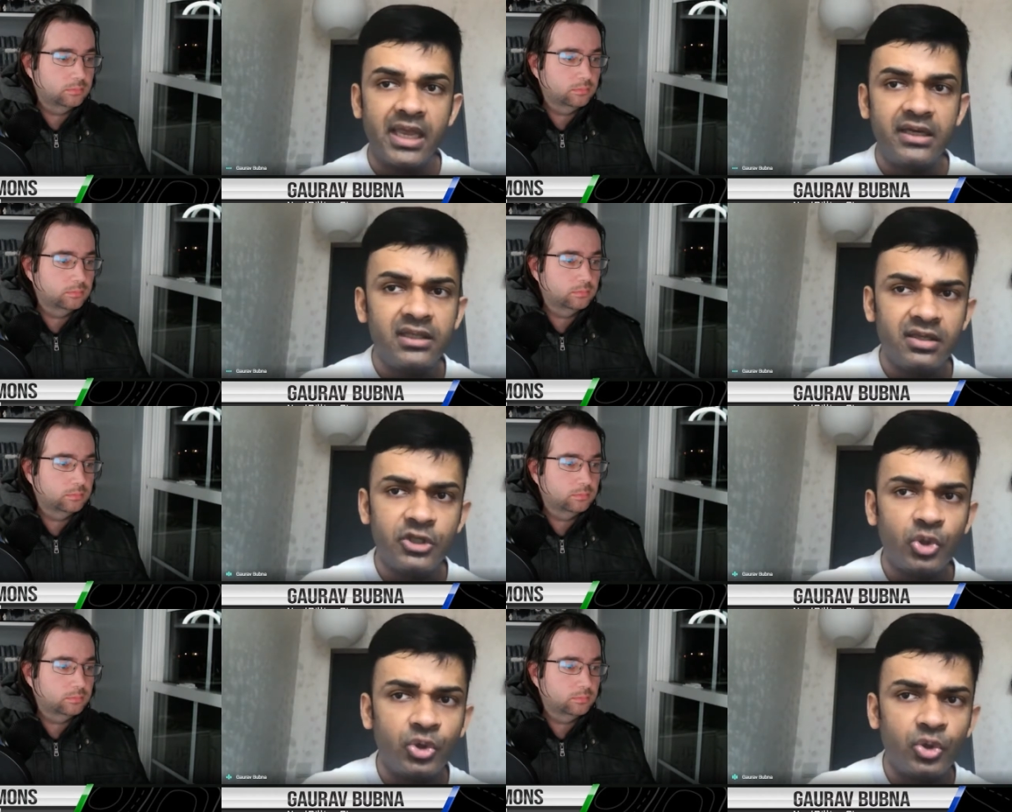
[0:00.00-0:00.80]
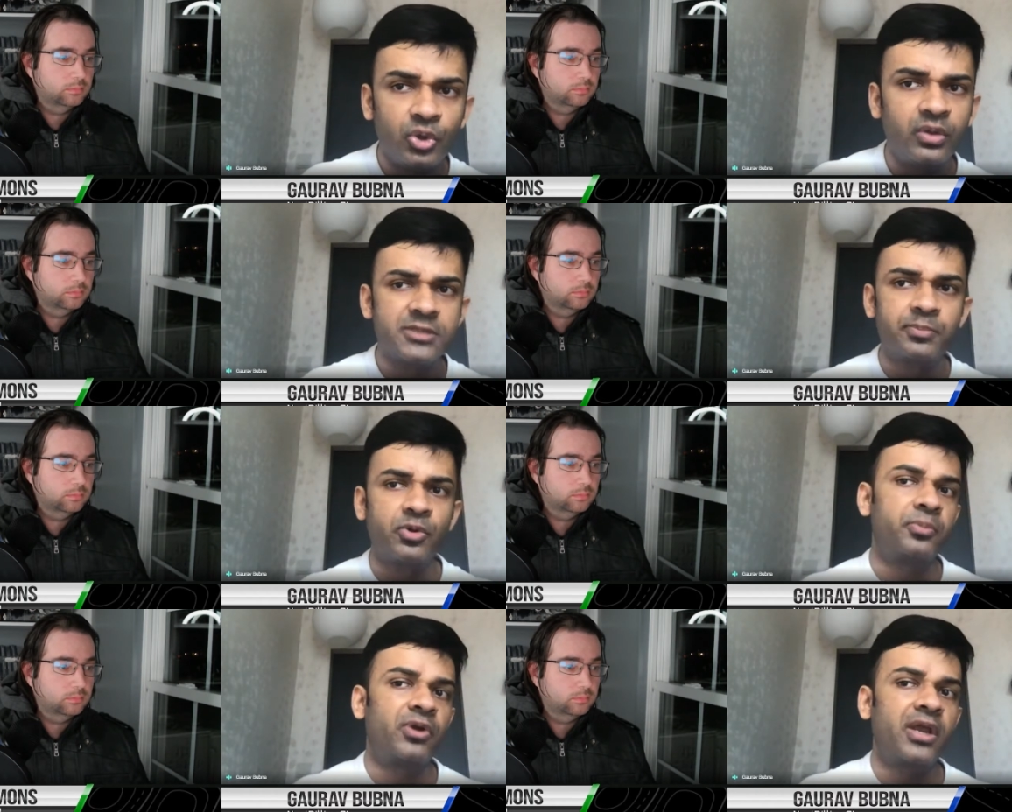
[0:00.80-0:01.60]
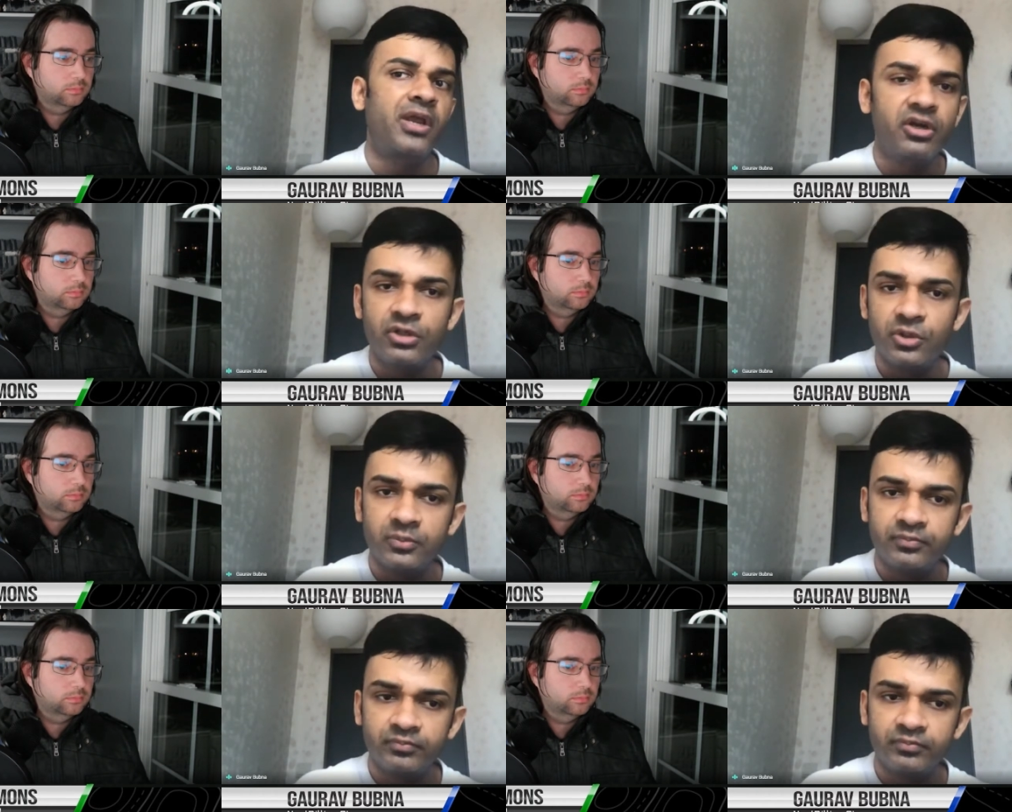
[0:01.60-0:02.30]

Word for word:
Speaker 1: Anything you do is proprietary to you.